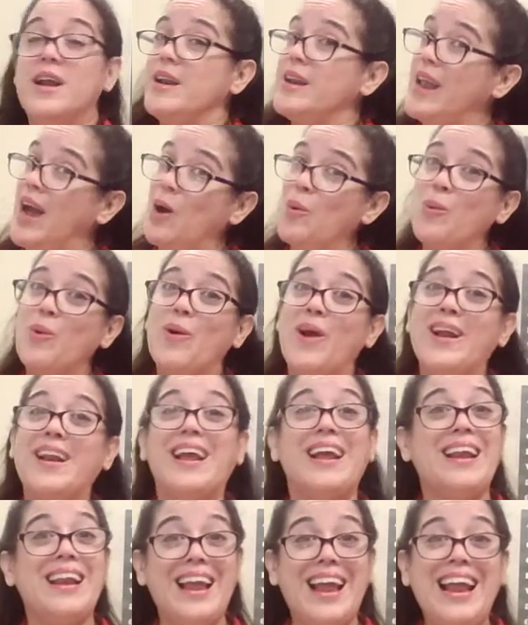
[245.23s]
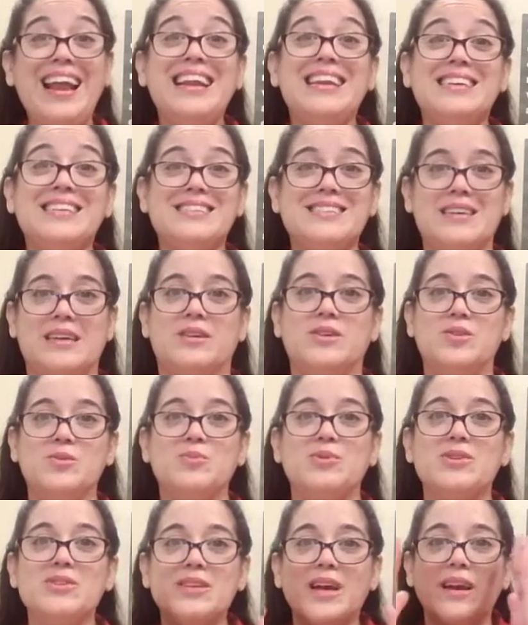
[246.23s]
now we're at 880 cycles
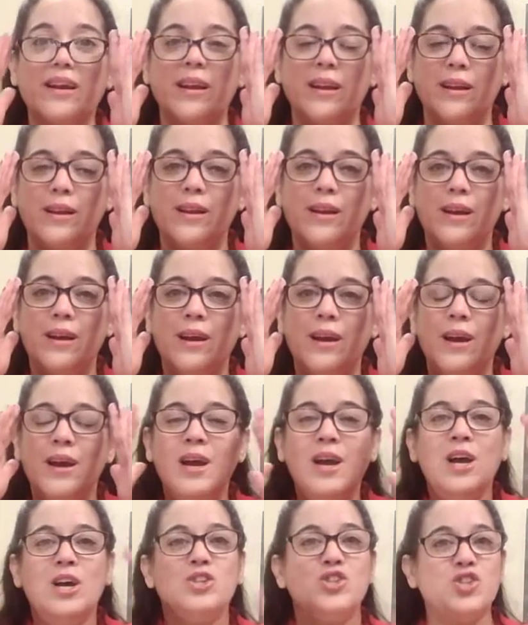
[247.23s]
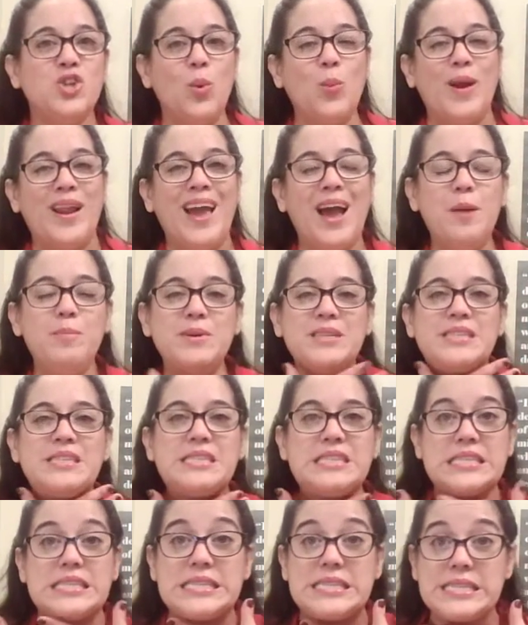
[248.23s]
per second. So what happens is
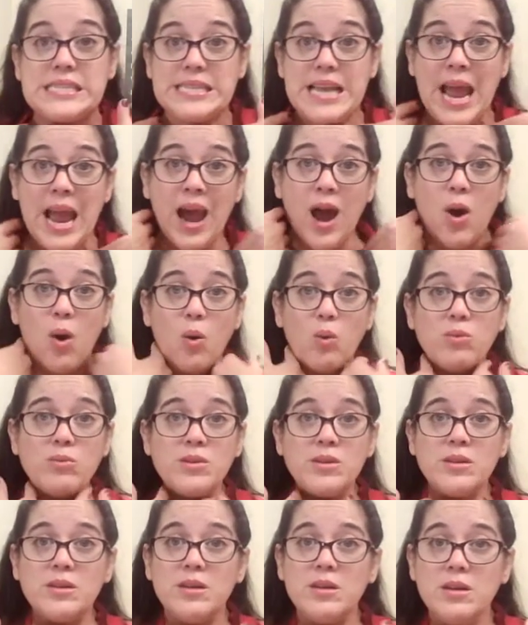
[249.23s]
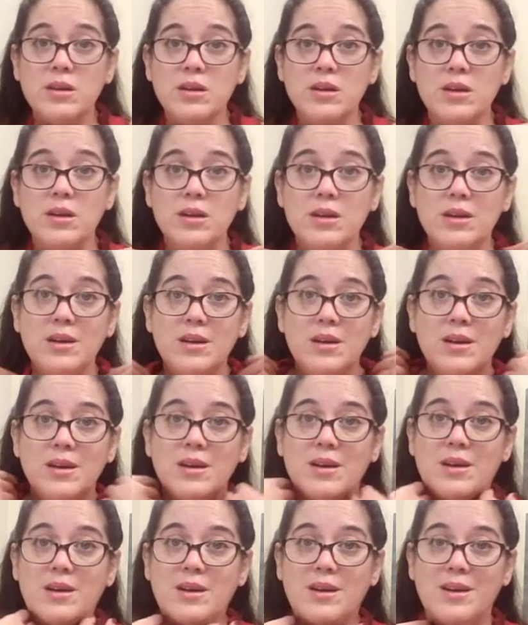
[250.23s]
the sound
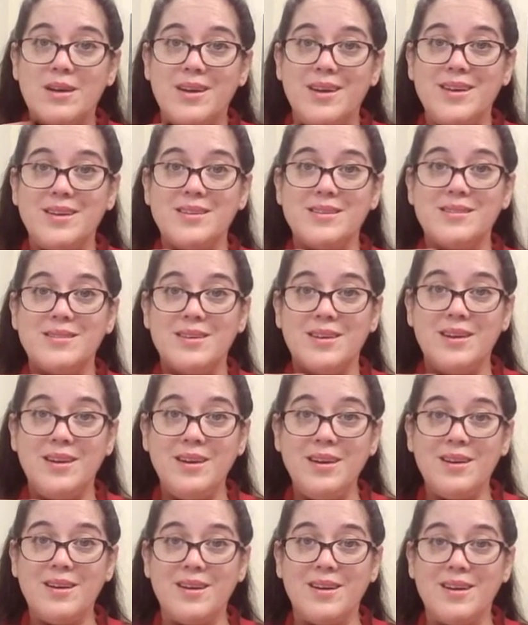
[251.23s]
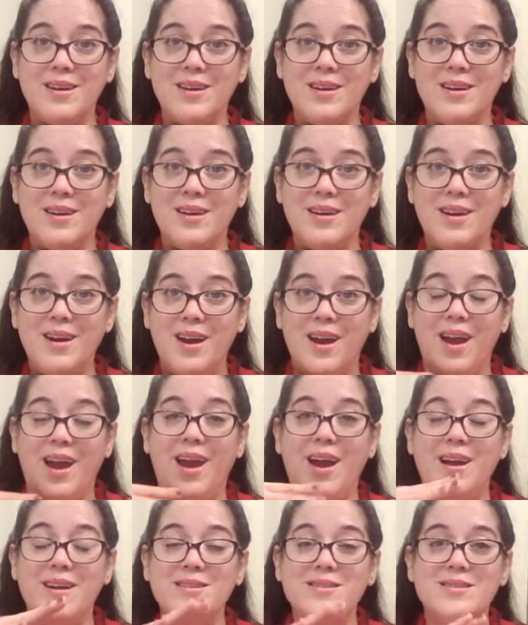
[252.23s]
is here.
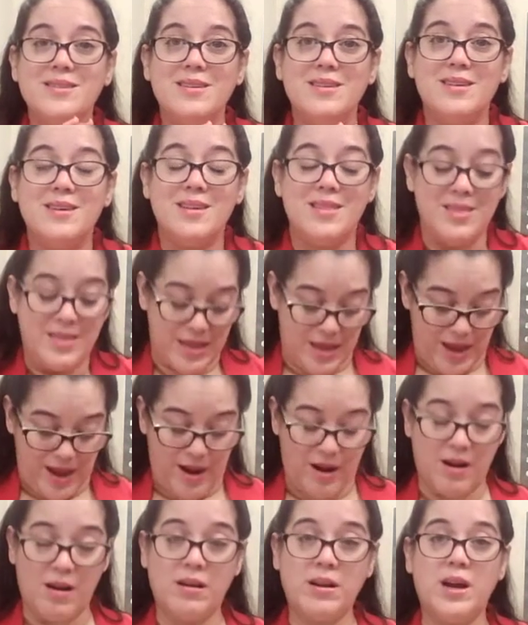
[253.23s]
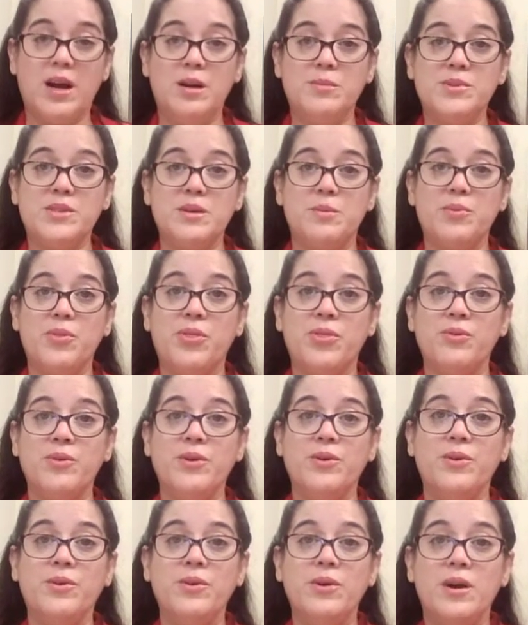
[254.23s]
And the air comes up
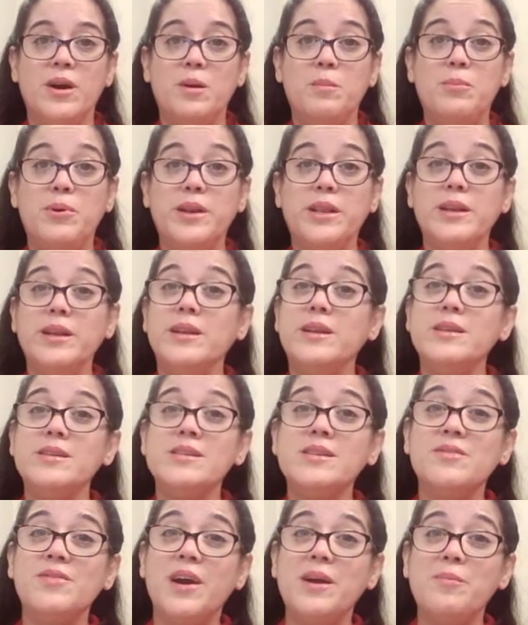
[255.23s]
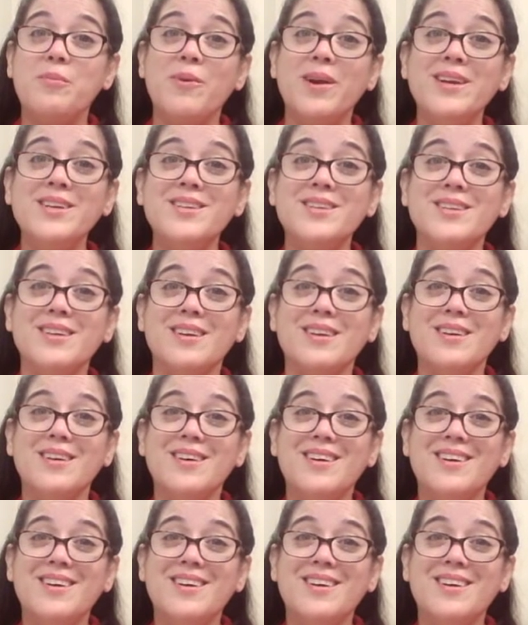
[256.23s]
through, putting it into vibration,